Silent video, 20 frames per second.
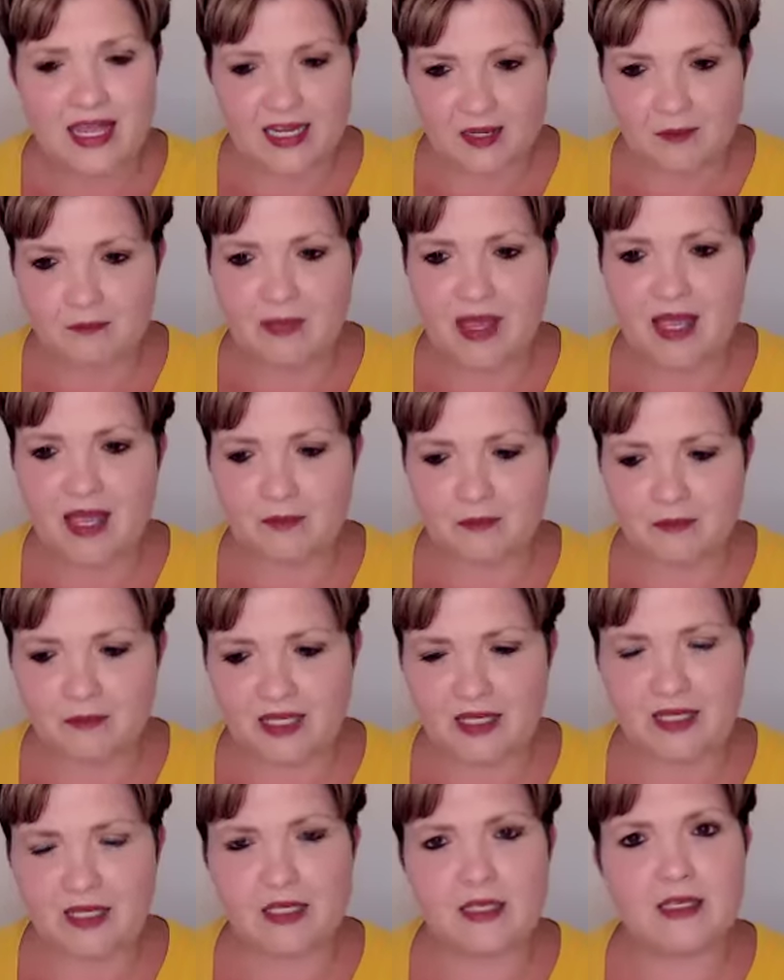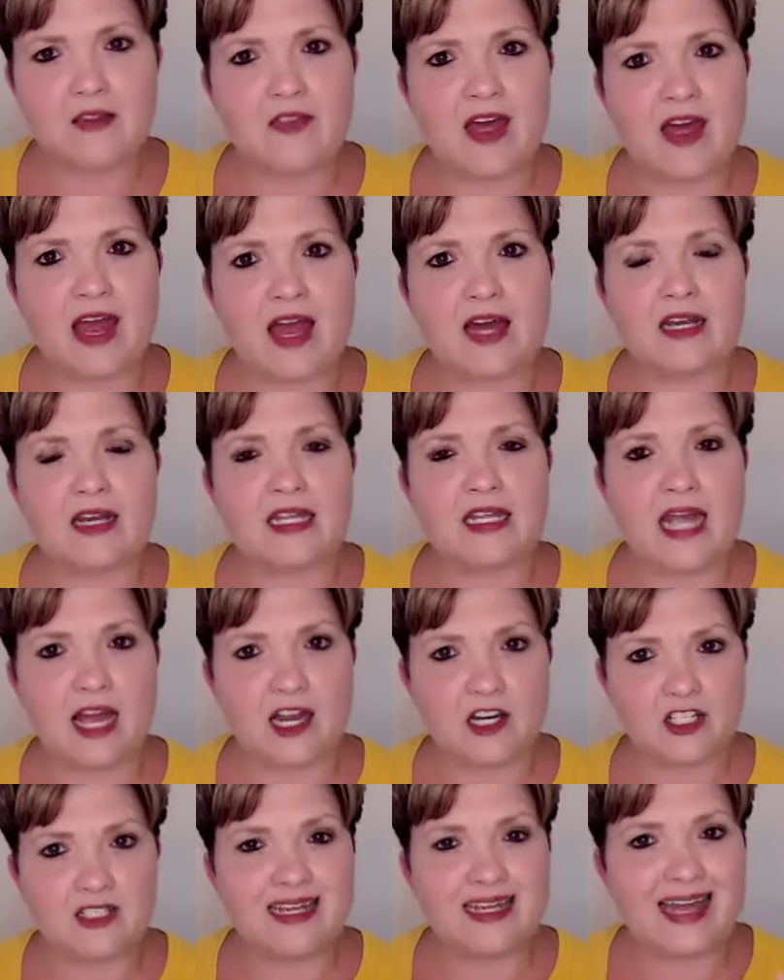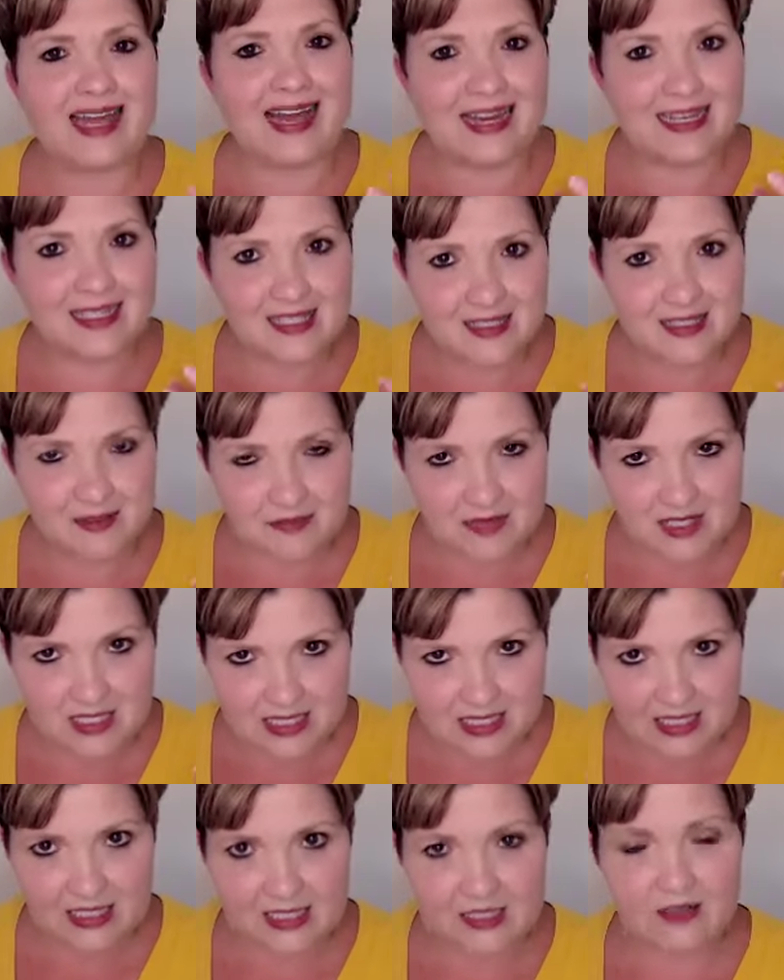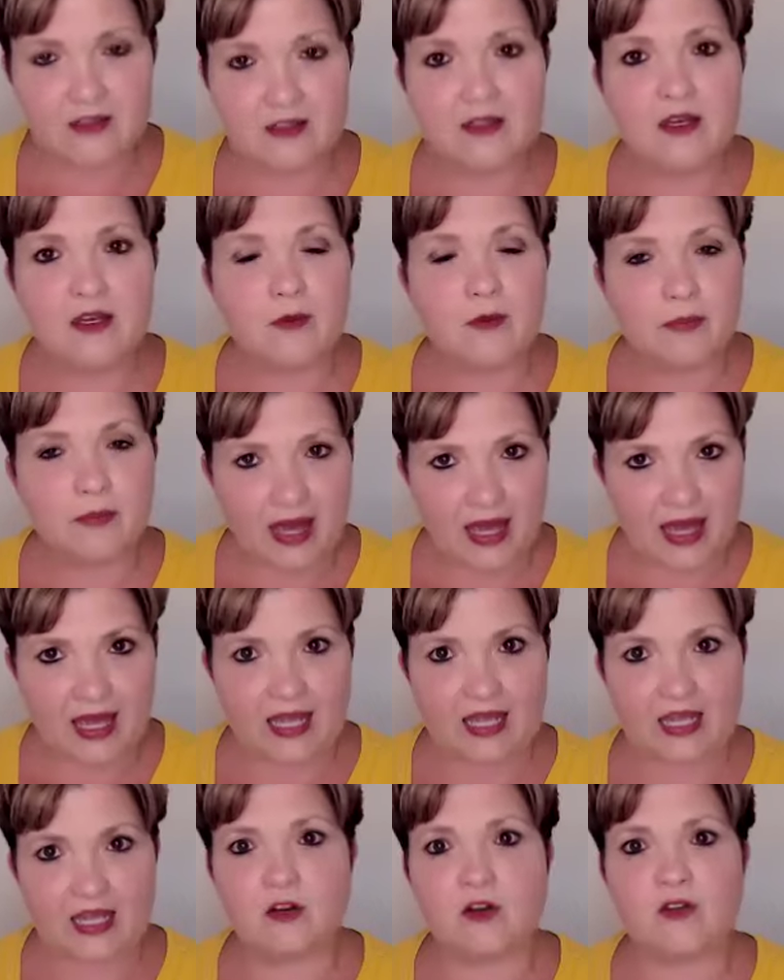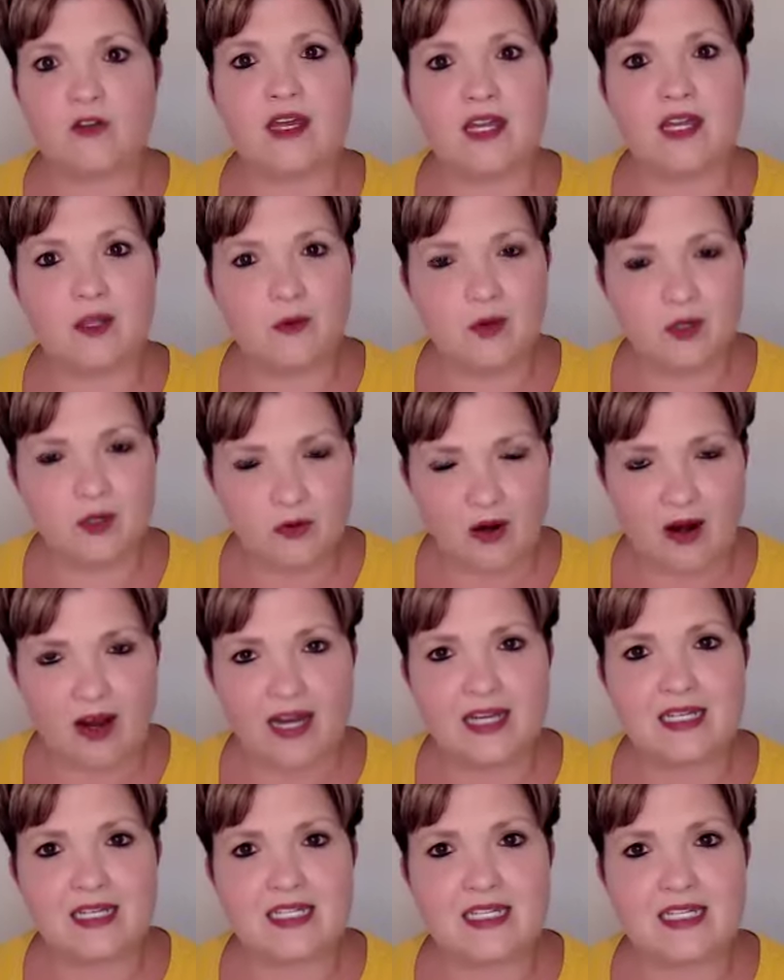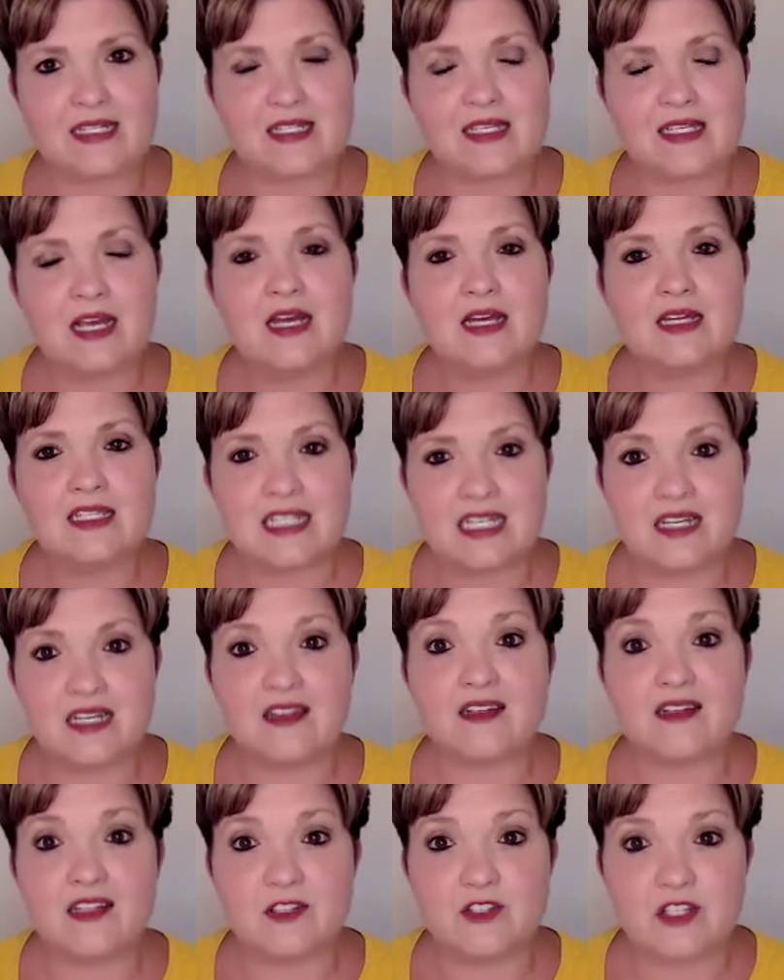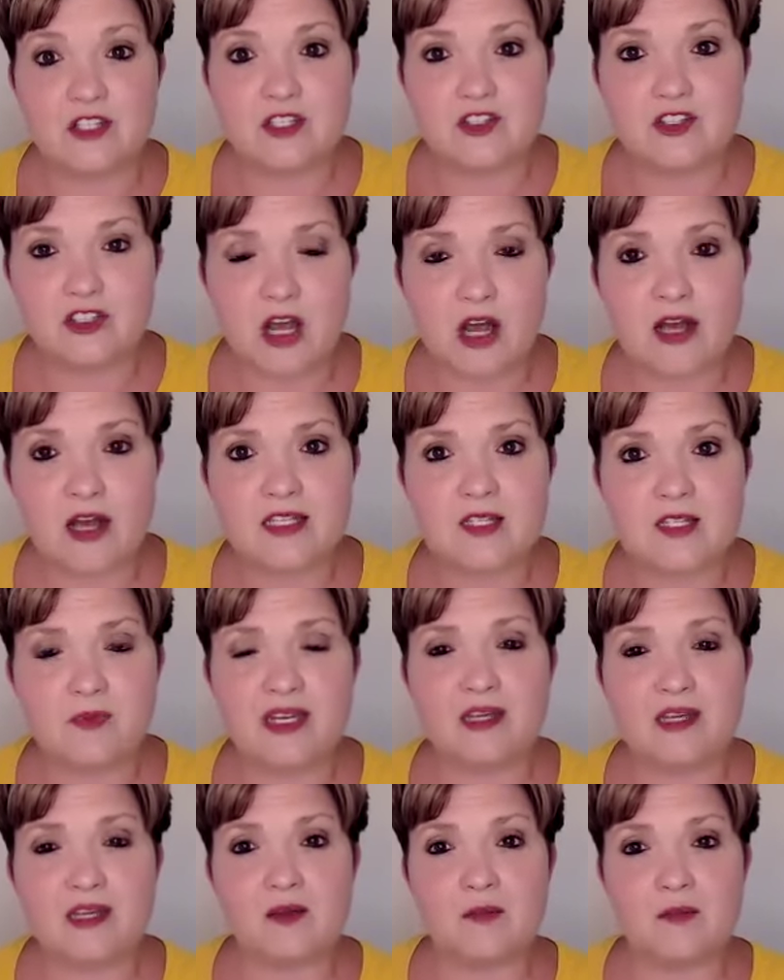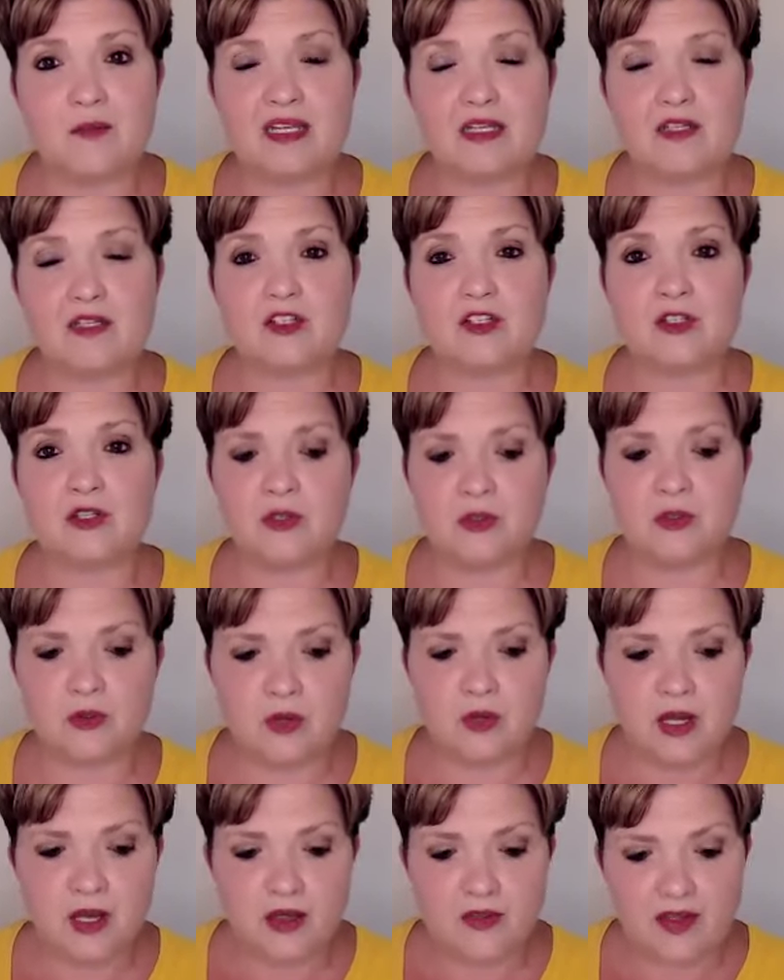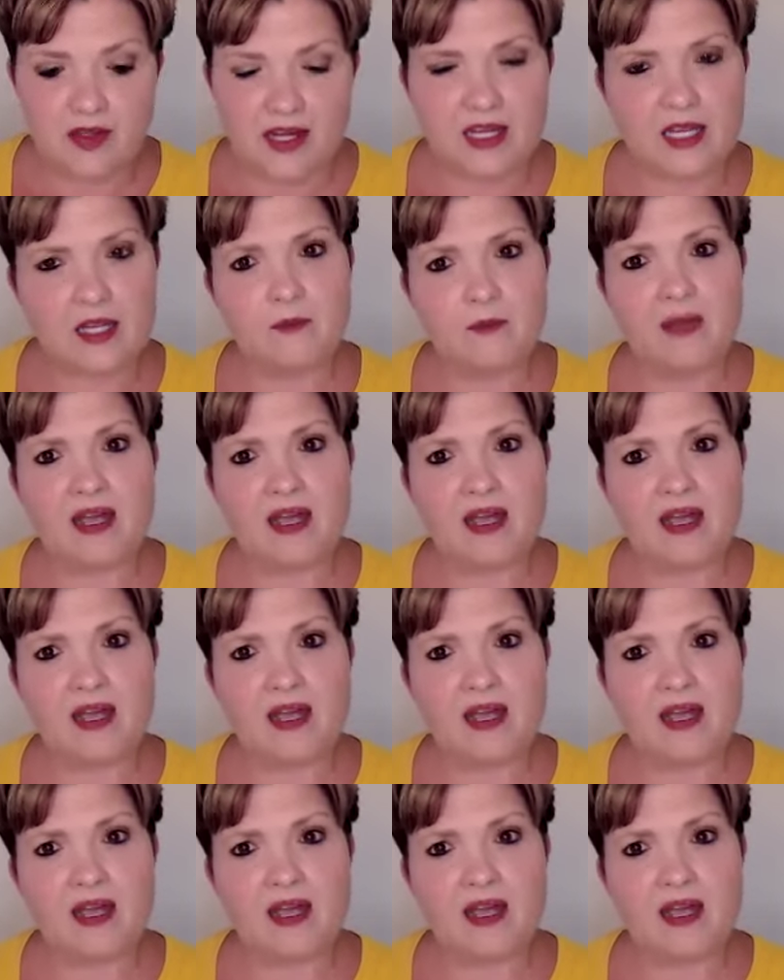and it mm-hmm. may mean that he actually had some teeth pain or that he would grind his teeth, clench his jaws, but it could mean too that he